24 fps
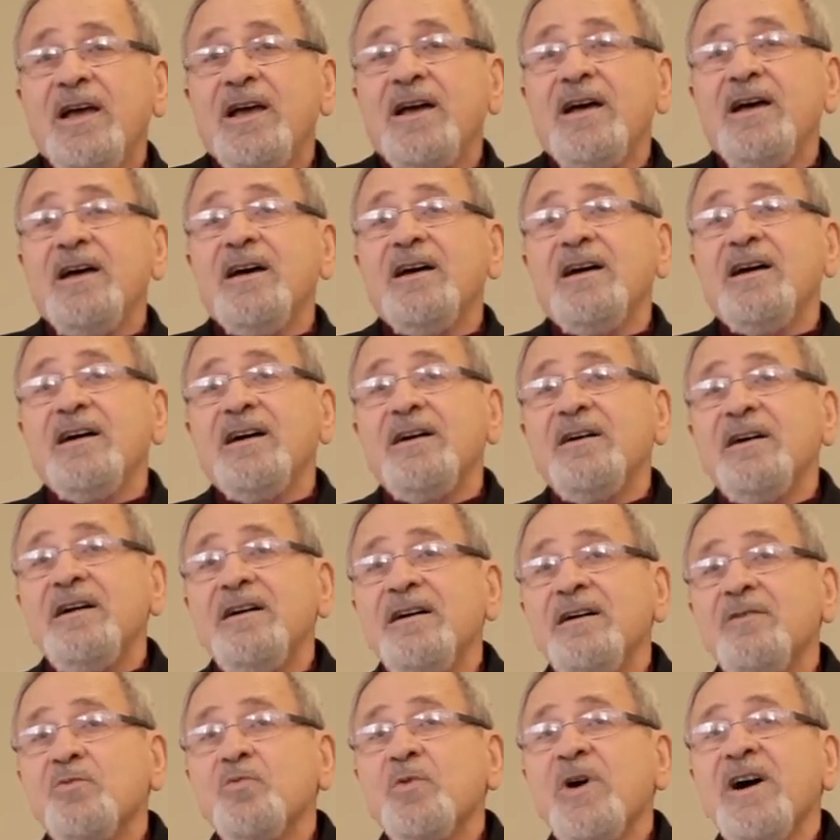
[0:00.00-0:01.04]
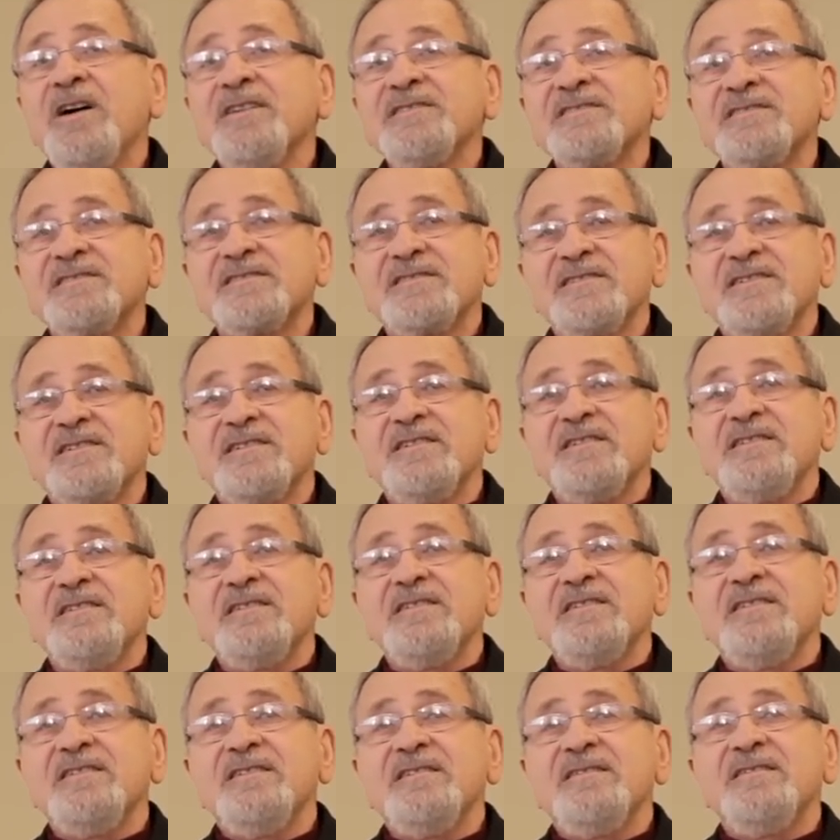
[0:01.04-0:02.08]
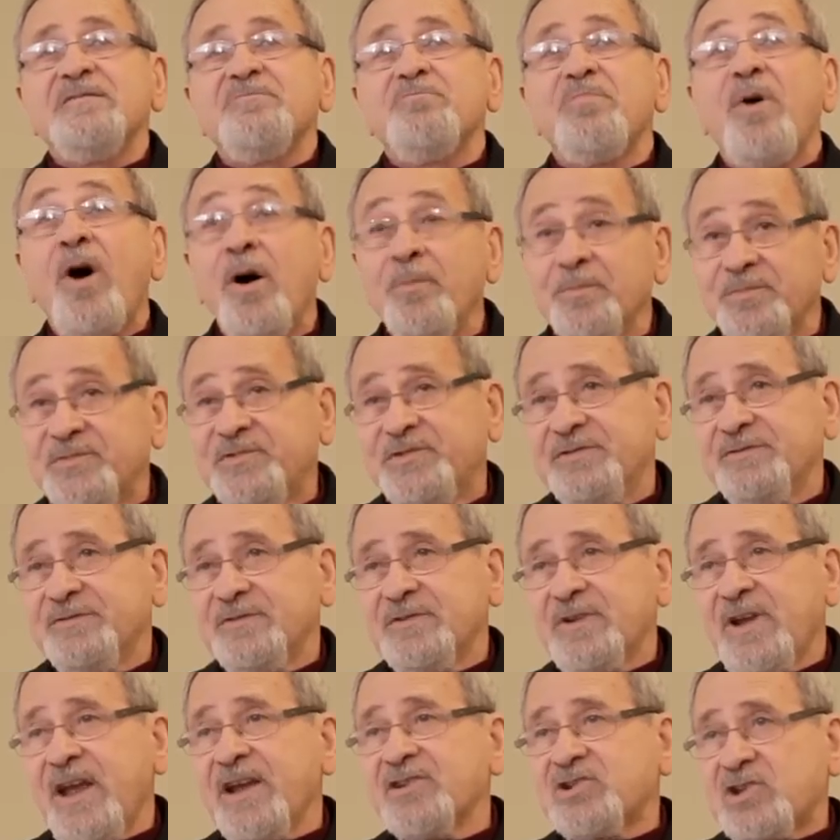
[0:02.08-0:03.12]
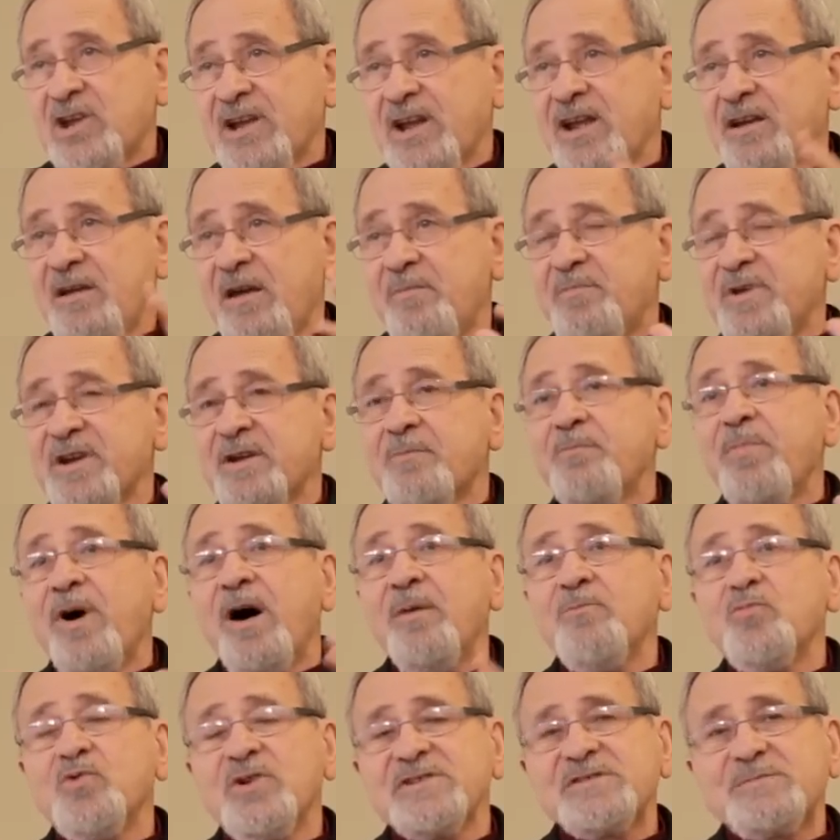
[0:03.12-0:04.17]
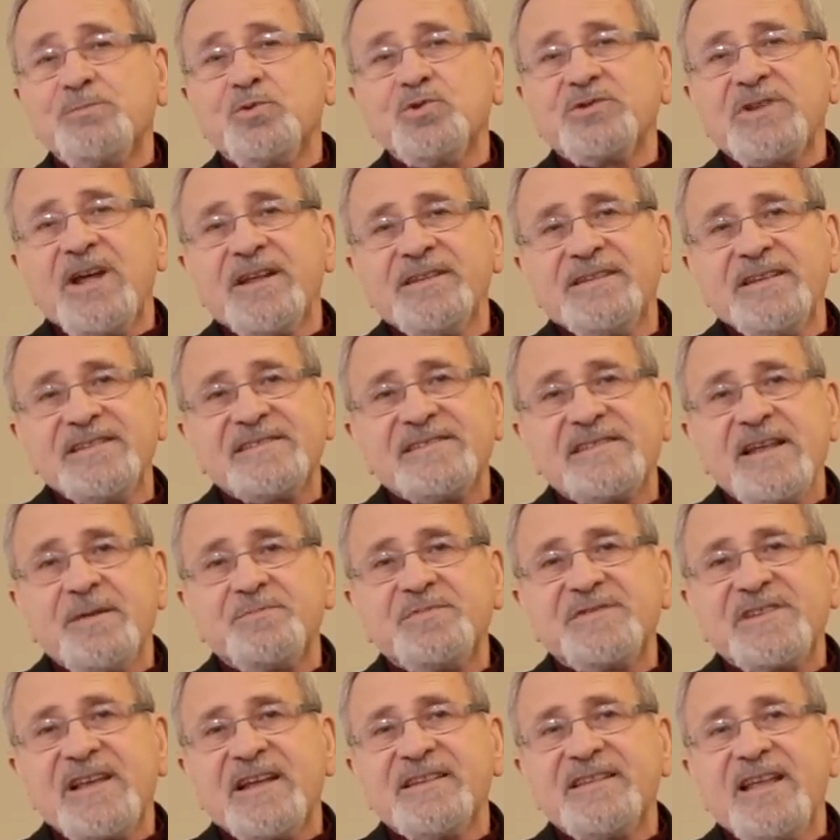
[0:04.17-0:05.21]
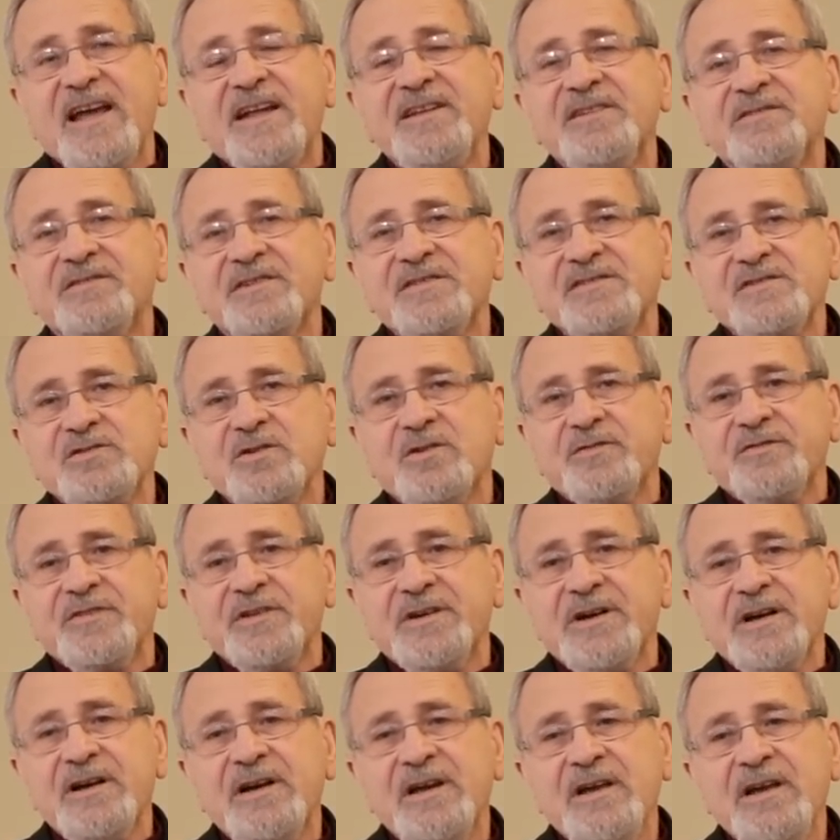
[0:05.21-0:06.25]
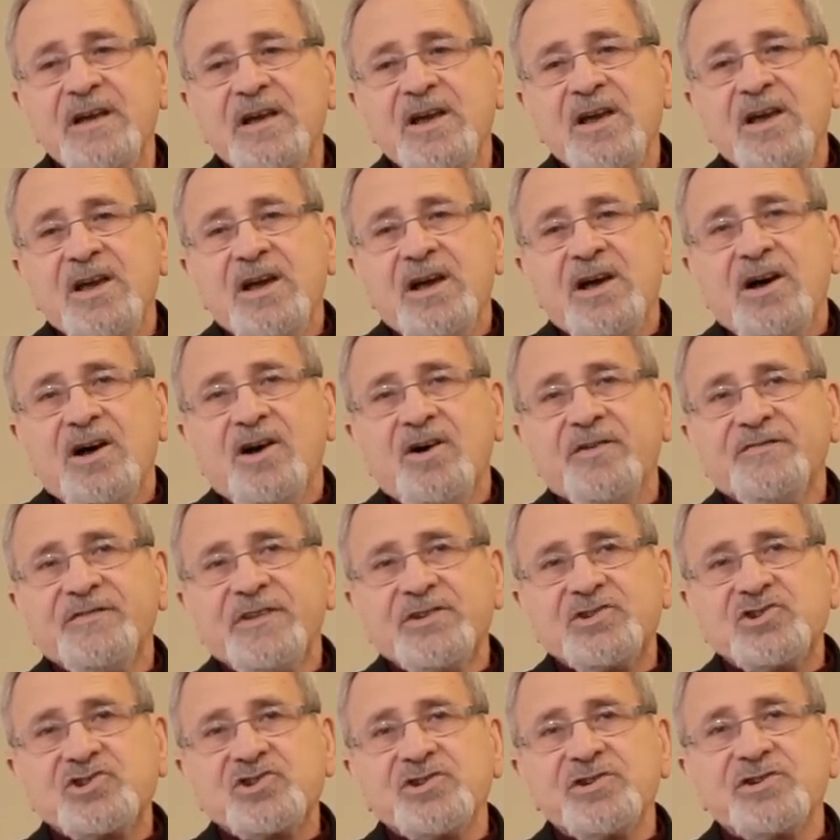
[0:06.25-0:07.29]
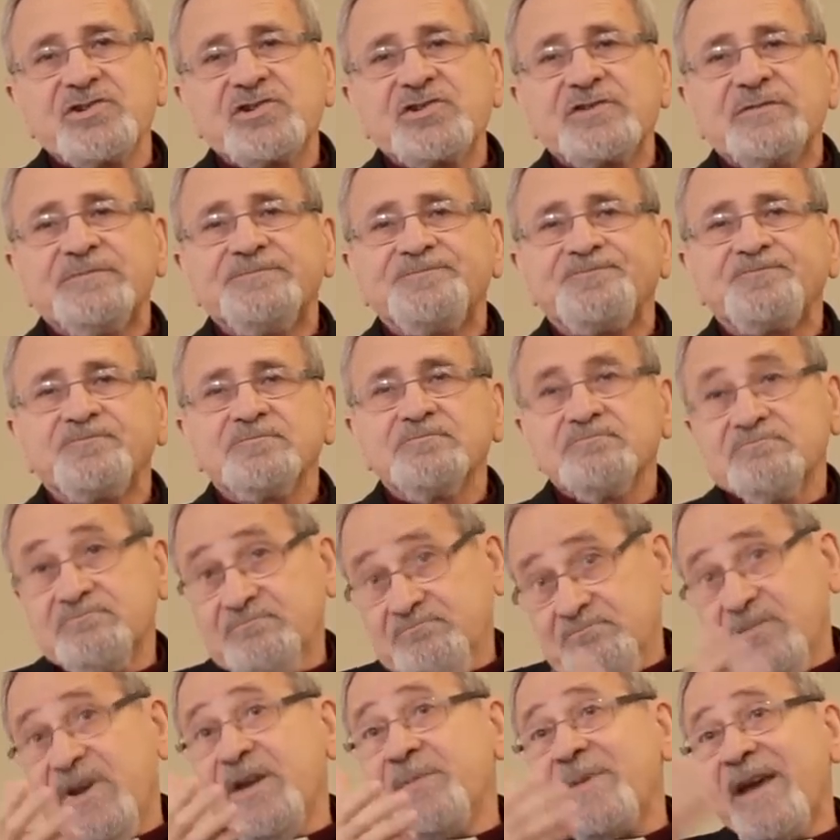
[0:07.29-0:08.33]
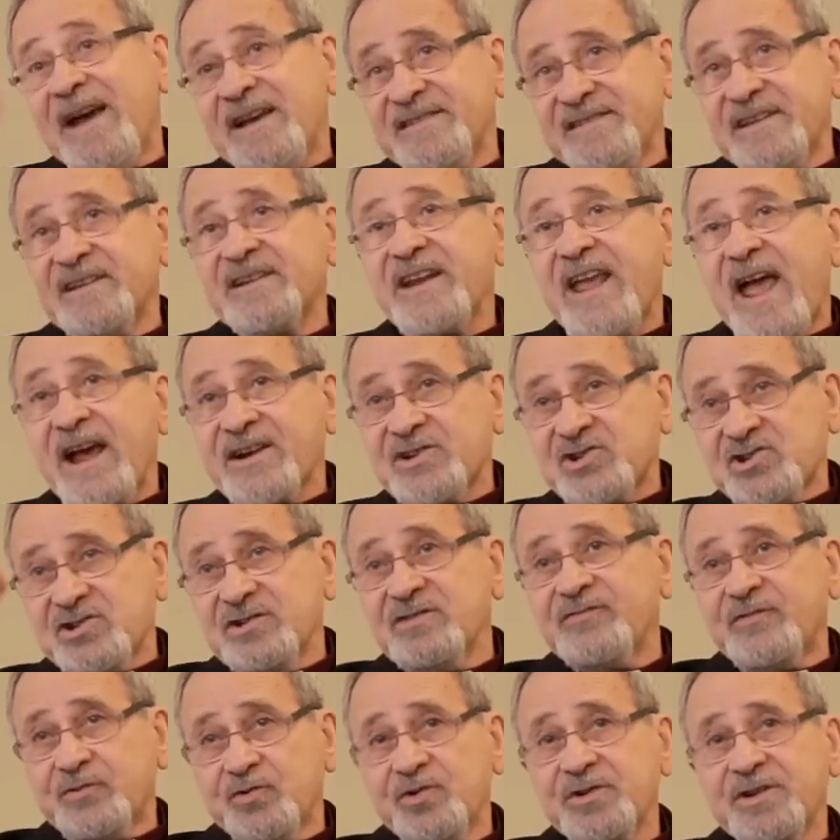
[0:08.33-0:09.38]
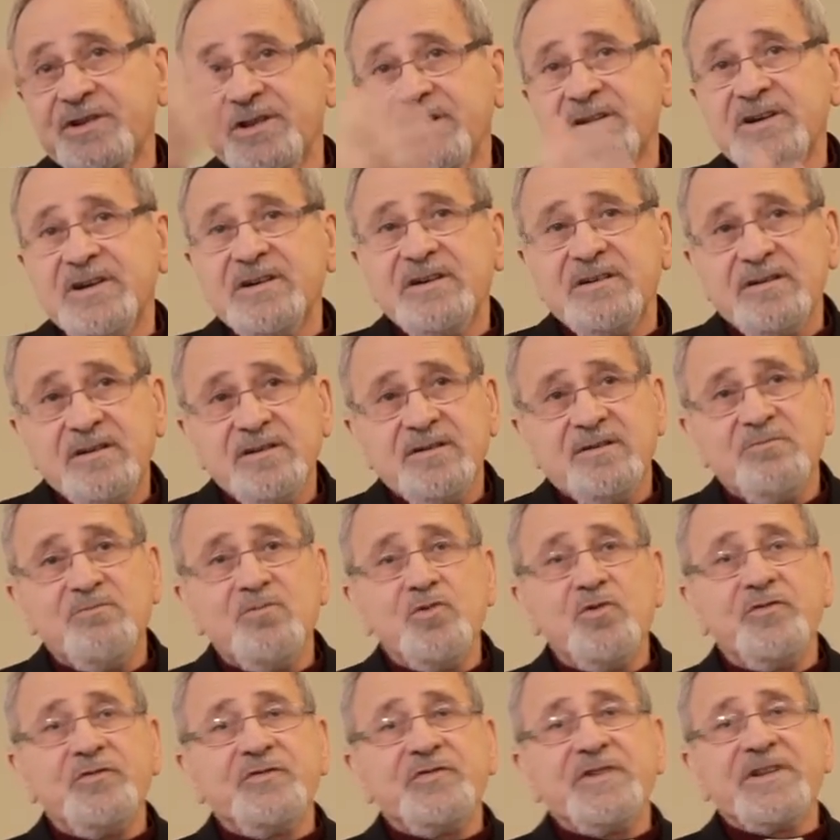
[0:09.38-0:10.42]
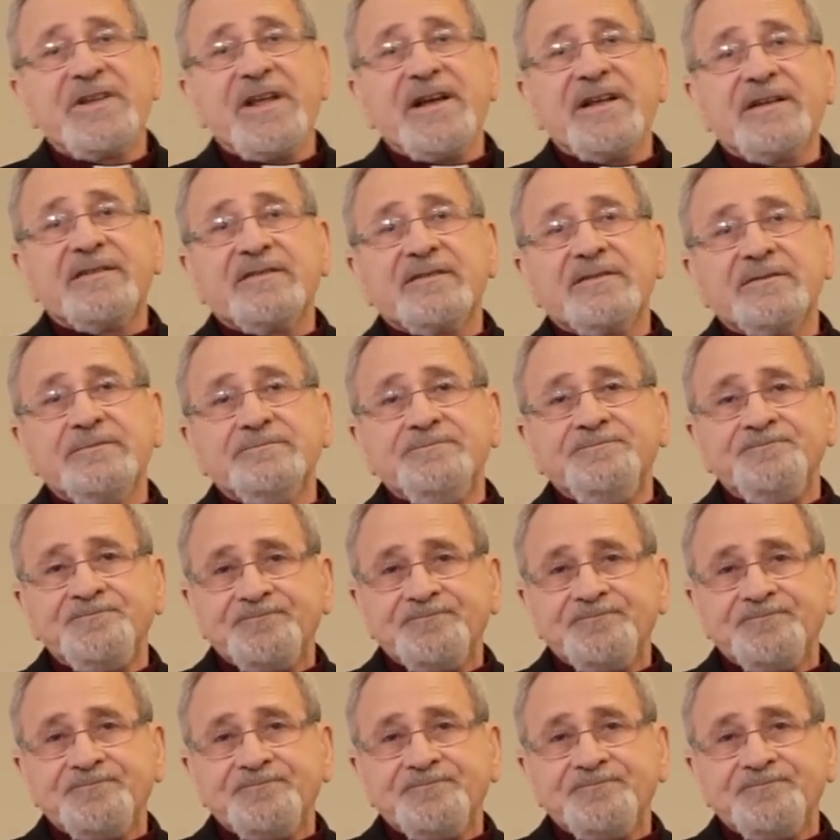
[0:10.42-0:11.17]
was bombed. A big bomb was put at the steps at the entrance of the church, maybe as a reaction for the movie that